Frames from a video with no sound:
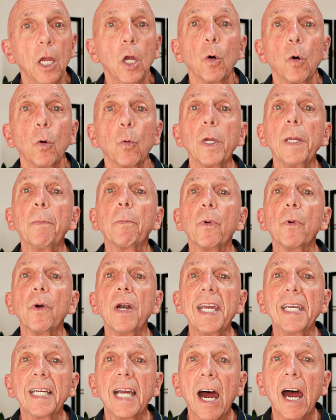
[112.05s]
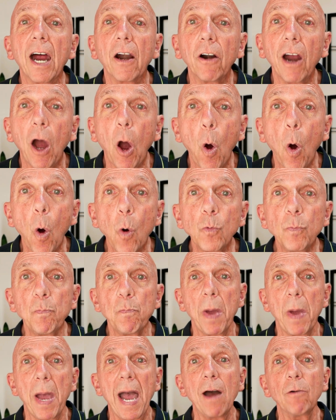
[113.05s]
We break our own
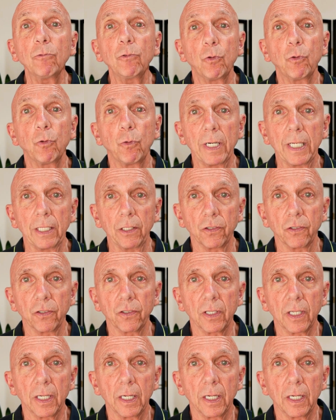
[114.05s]
boundaries,